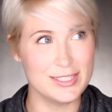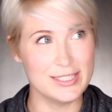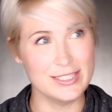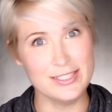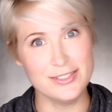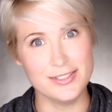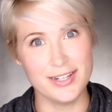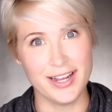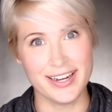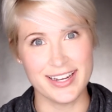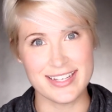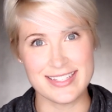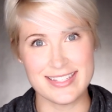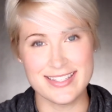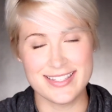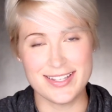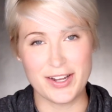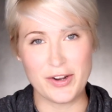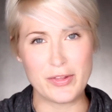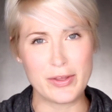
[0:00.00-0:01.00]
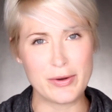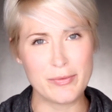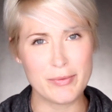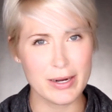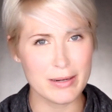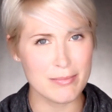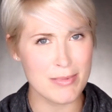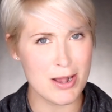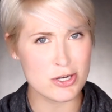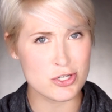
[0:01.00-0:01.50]
you're not necessarily
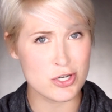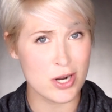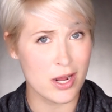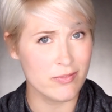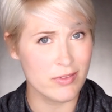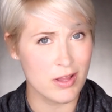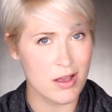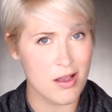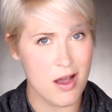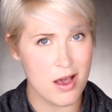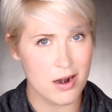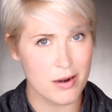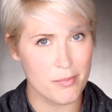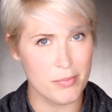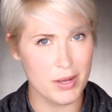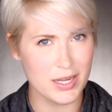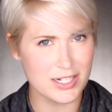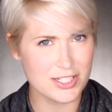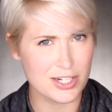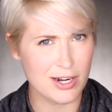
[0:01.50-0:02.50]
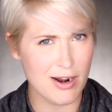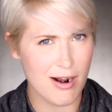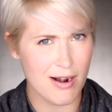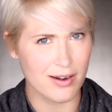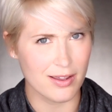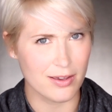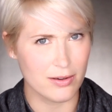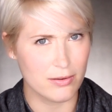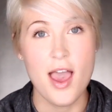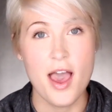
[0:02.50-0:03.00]
worried about traveling on a budget,
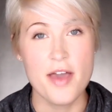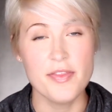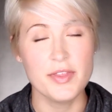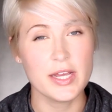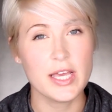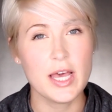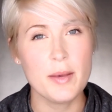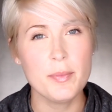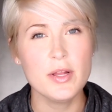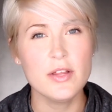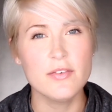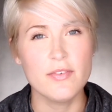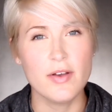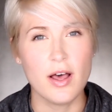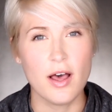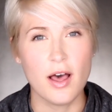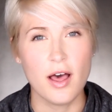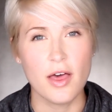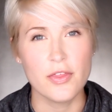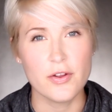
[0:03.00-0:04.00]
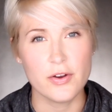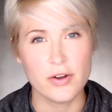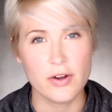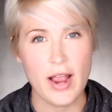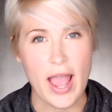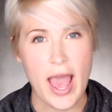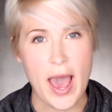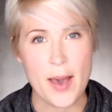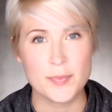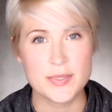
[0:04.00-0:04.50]
are you? And then a couple of other
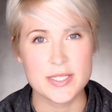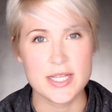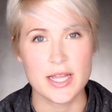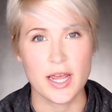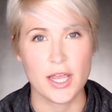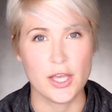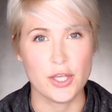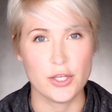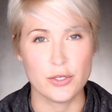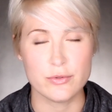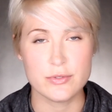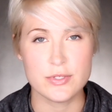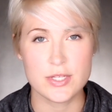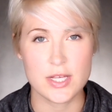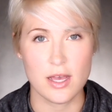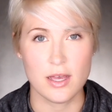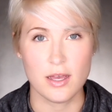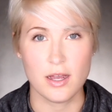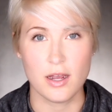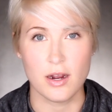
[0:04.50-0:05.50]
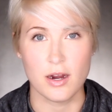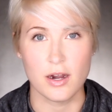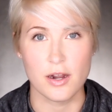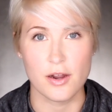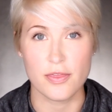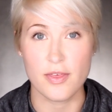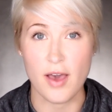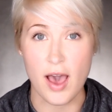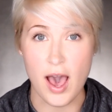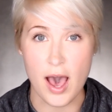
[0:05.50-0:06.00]
apps that I use are the